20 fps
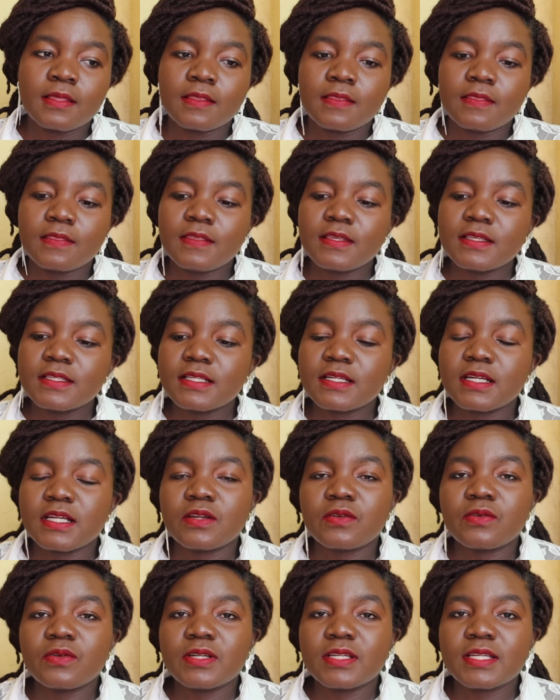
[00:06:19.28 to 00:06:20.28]
these
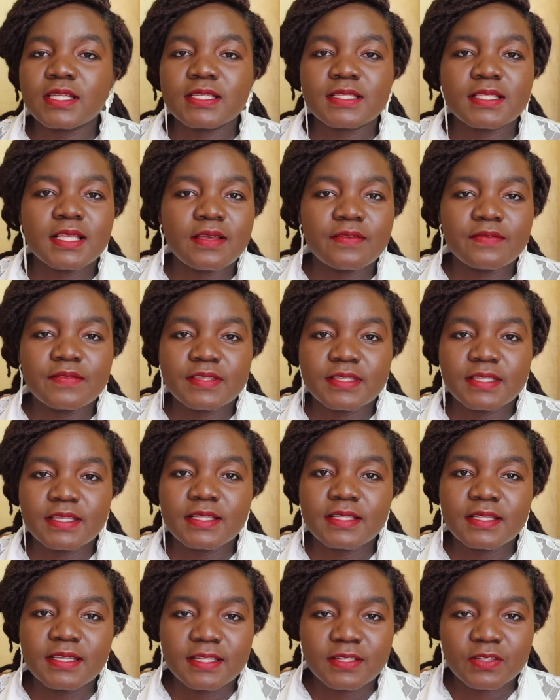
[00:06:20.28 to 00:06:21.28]
recruiters have
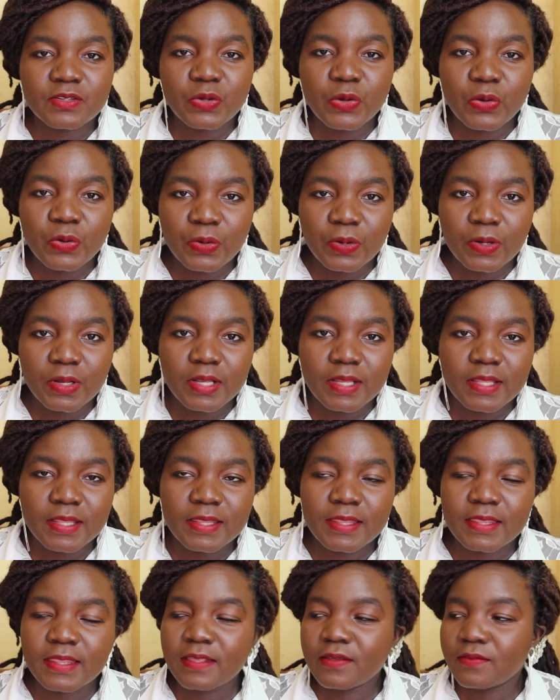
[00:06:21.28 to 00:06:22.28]
seen it all.
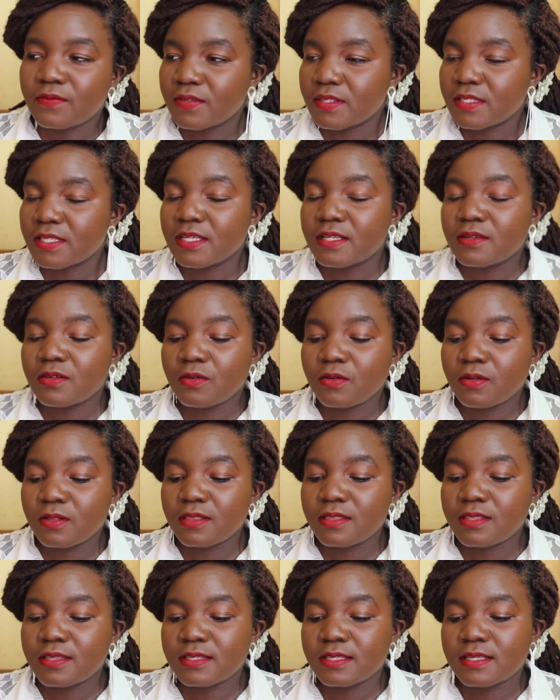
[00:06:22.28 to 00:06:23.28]
They've seen all
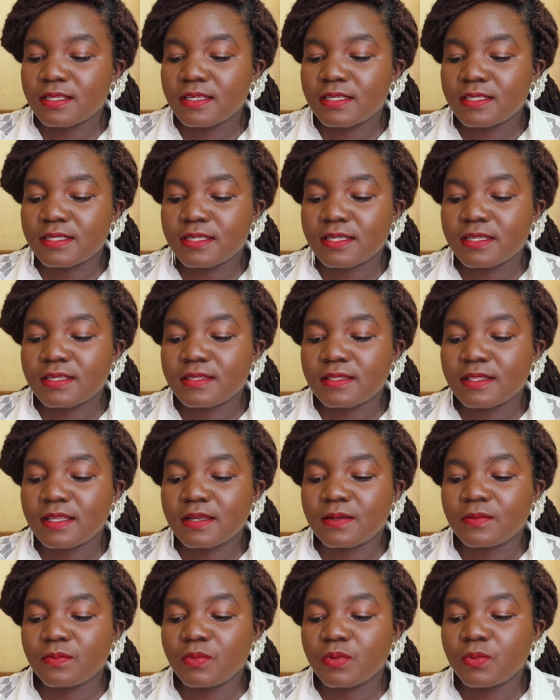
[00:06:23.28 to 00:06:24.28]
these cliches
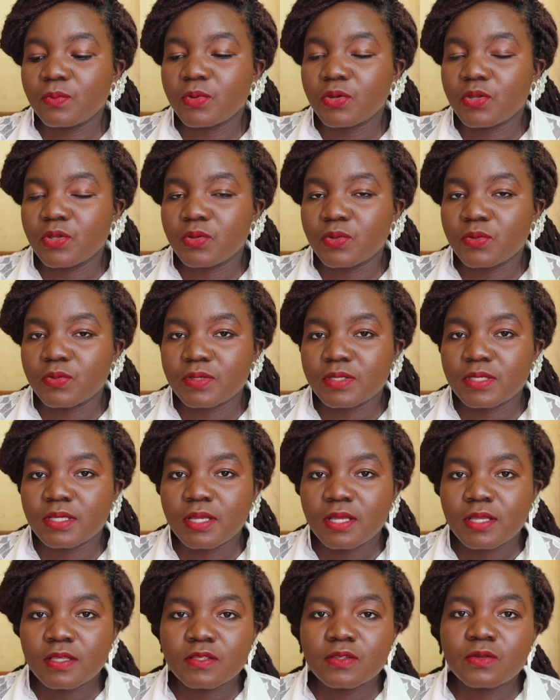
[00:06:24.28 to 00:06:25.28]
that people use.
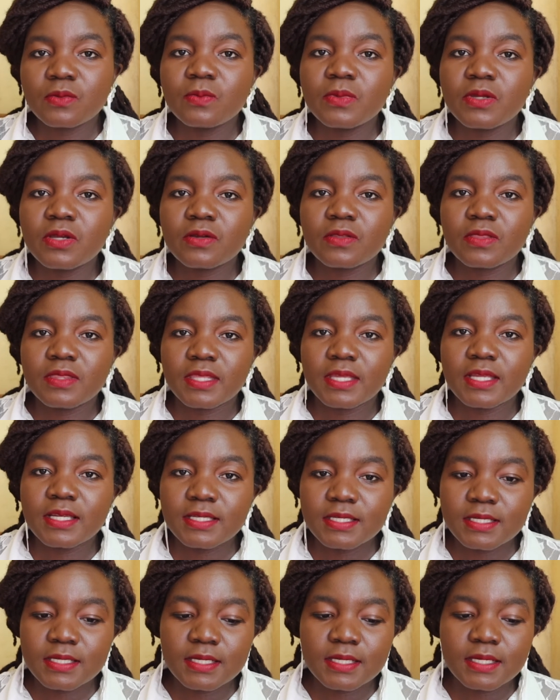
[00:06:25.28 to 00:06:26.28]
So be
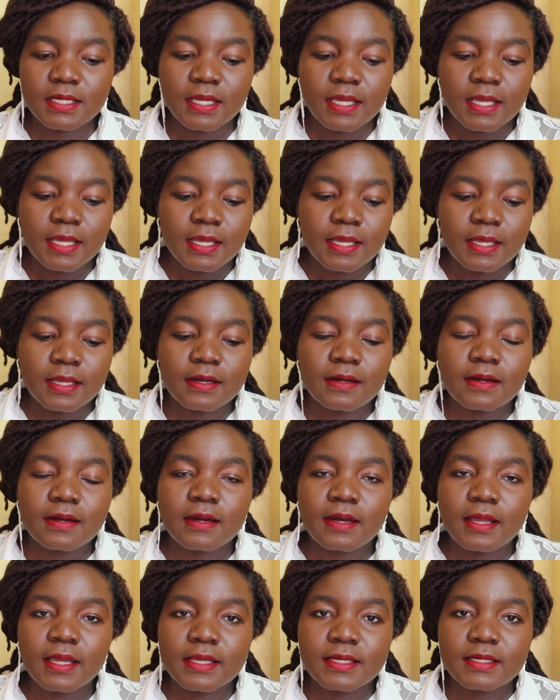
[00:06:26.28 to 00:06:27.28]
authentic and
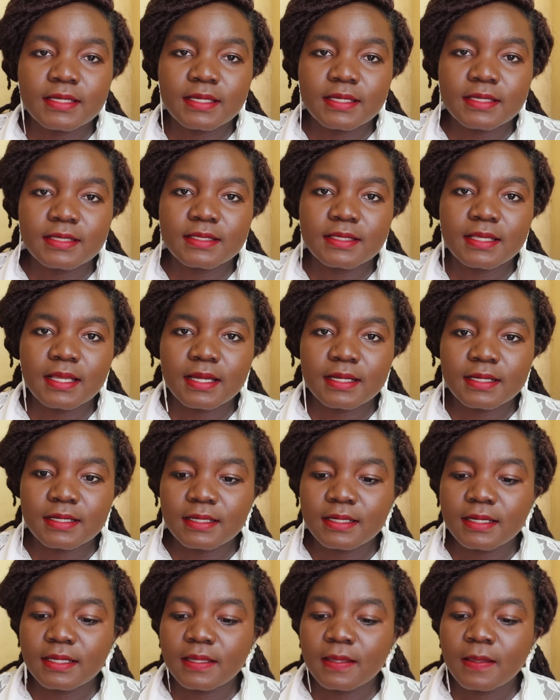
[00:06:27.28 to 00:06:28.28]
write
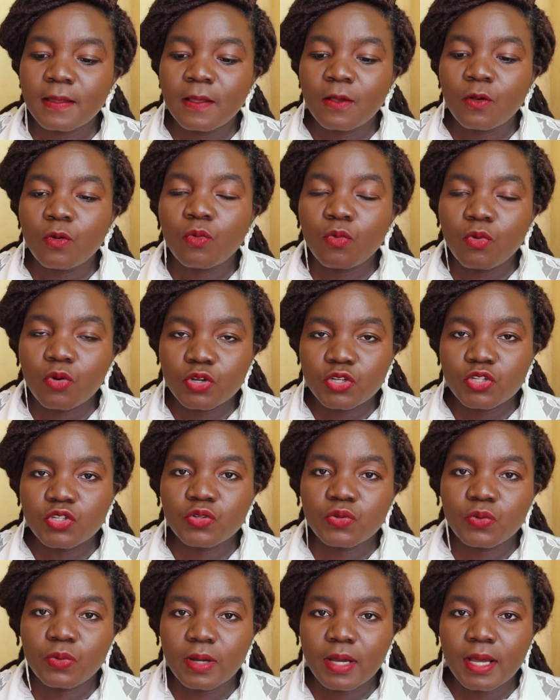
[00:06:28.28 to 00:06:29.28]
exactly what
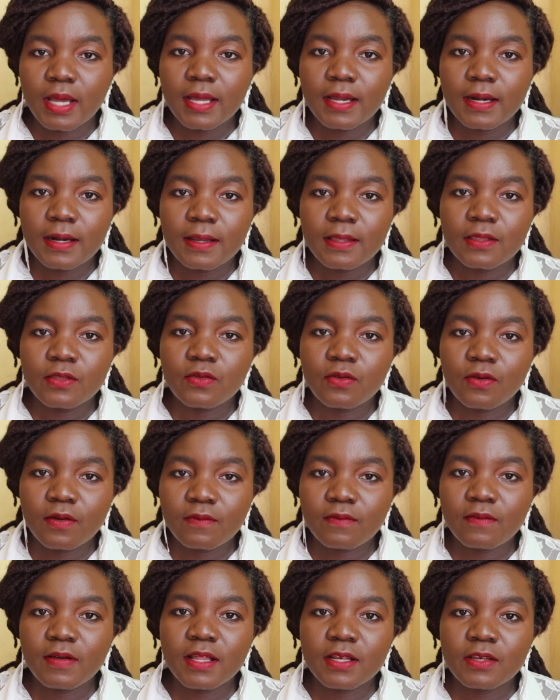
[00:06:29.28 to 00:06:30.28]
you are, your
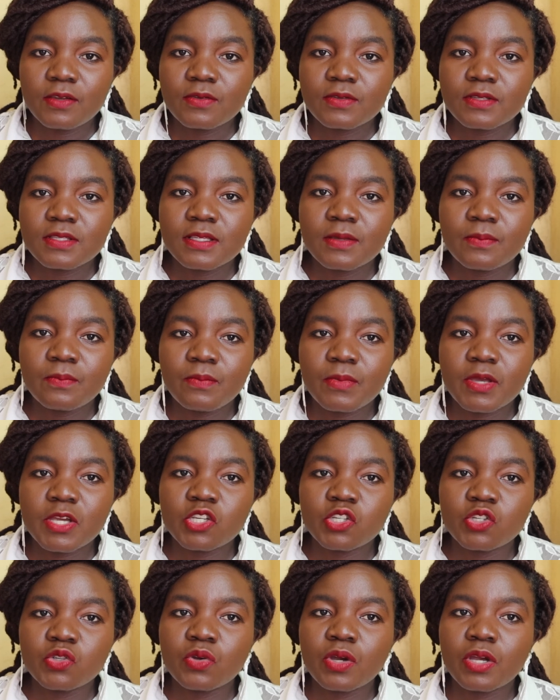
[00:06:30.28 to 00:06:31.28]
values. Make
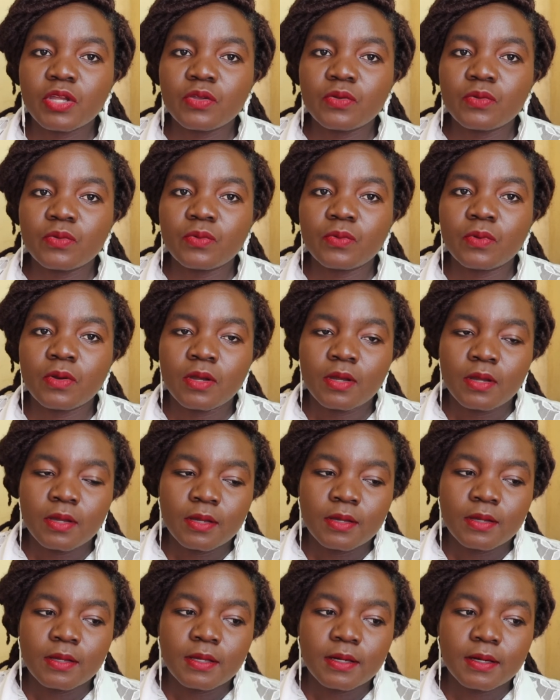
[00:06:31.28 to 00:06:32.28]
sure you
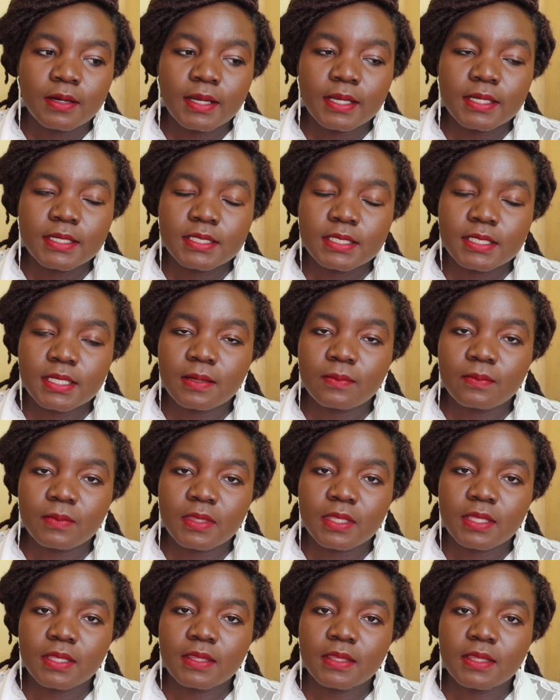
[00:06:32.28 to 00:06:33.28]
write
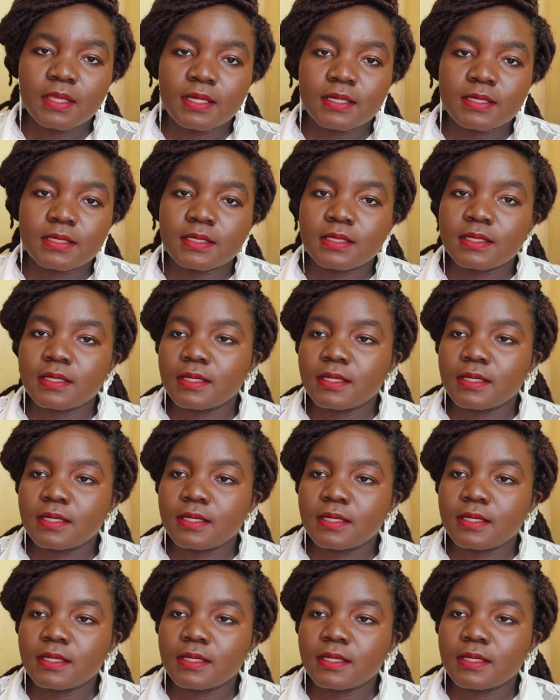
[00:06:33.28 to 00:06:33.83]
something that